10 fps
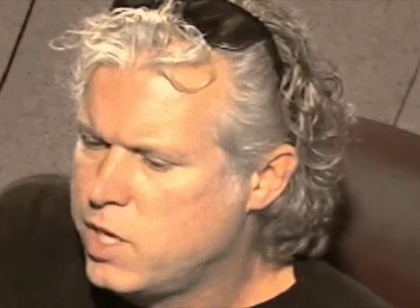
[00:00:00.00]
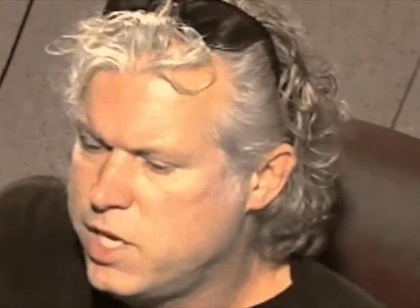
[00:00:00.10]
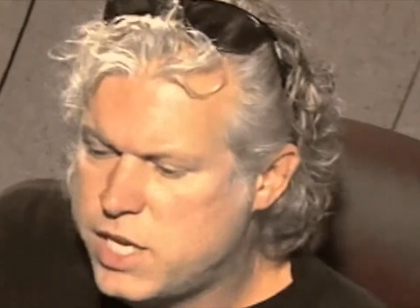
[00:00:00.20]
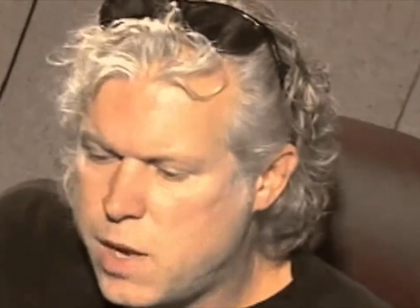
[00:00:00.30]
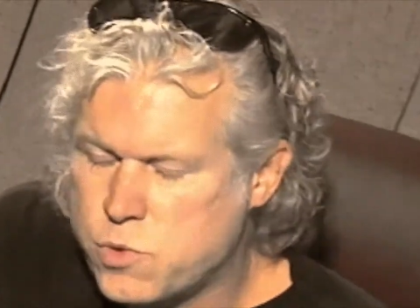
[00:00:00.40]

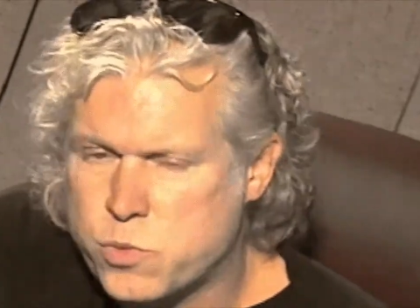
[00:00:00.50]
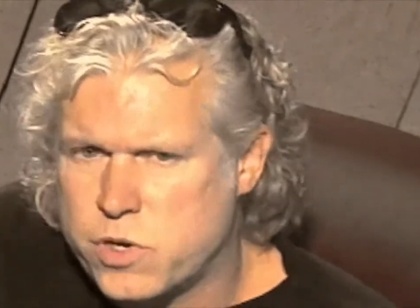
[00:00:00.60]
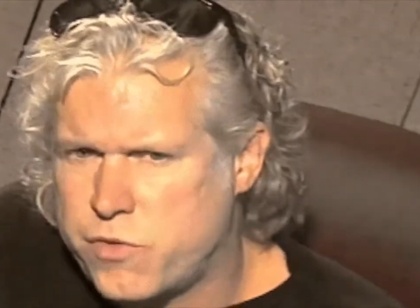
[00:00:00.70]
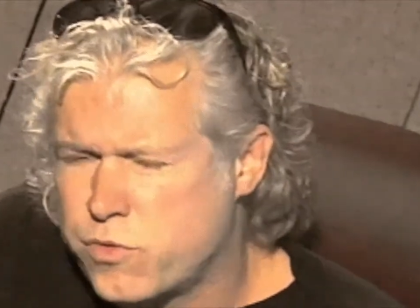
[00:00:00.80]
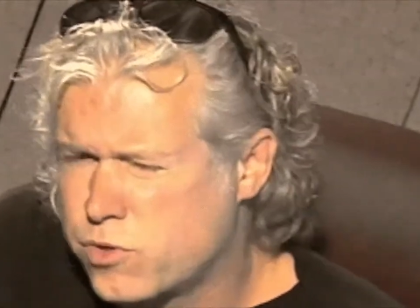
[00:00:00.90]
He came to
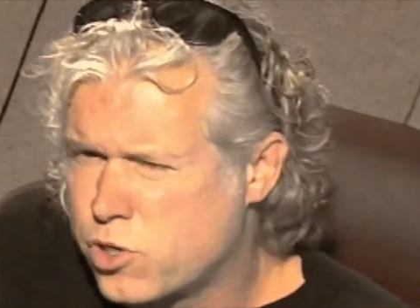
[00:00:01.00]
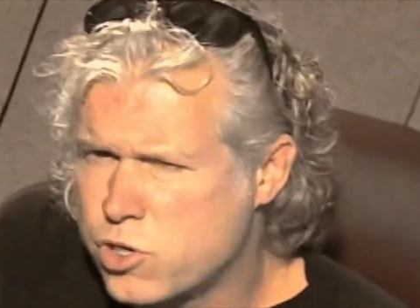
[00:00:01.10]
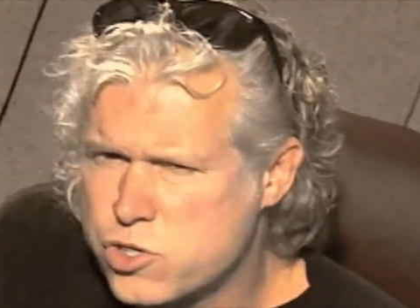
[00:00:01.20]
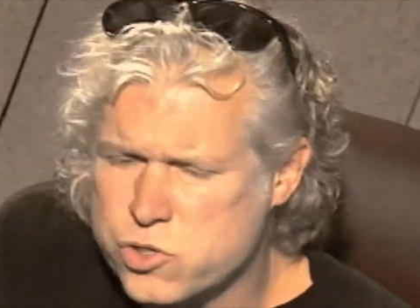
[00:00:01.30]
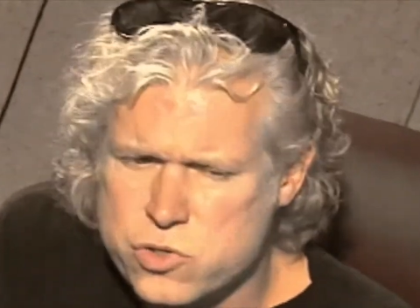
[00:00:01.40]
one of our
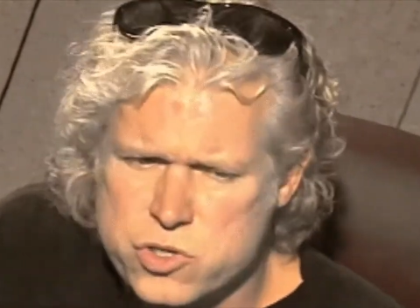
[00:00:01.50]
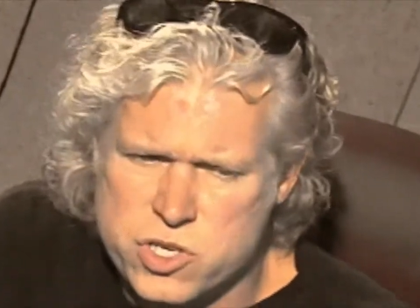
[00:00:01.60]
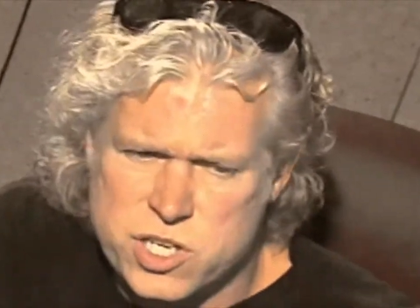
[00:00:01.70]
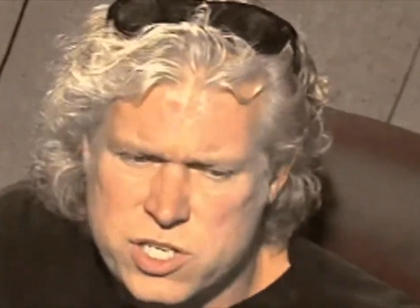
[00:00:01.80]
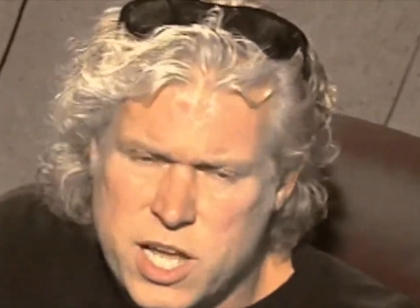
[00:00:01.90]

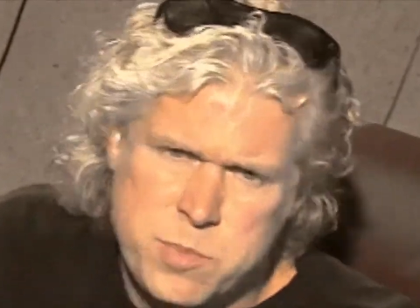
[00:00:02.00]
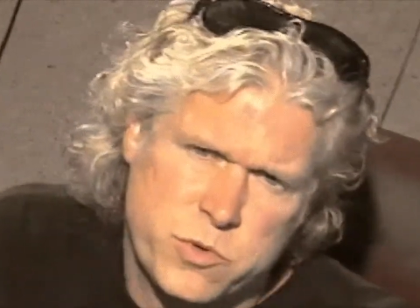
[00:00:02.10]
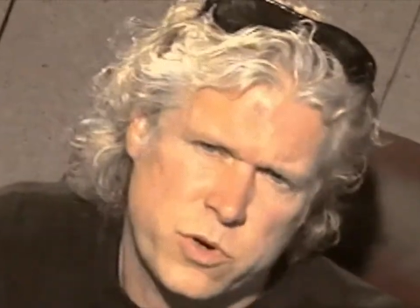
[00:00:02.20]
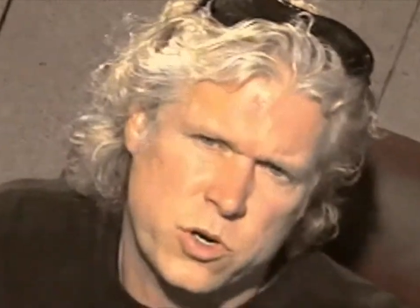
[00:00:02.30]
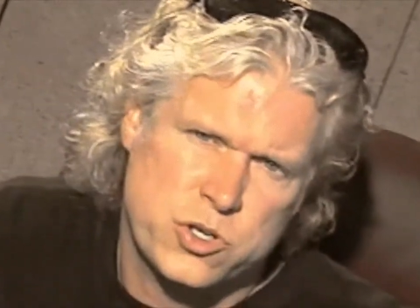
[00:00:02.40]
rehearsals, and he taped
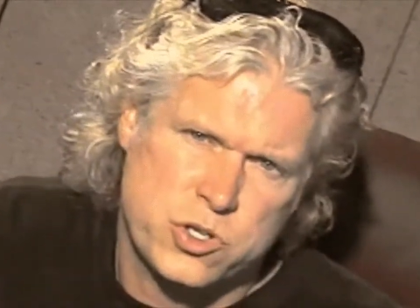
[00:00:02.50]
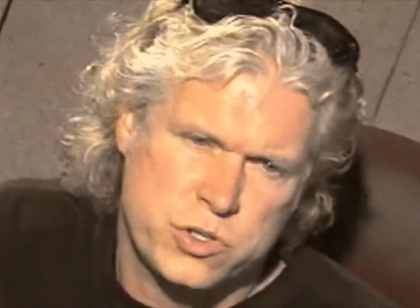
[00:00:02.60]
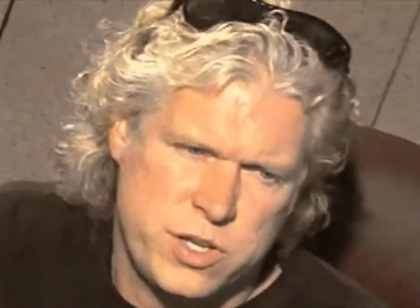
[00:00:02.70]
a rehearsal,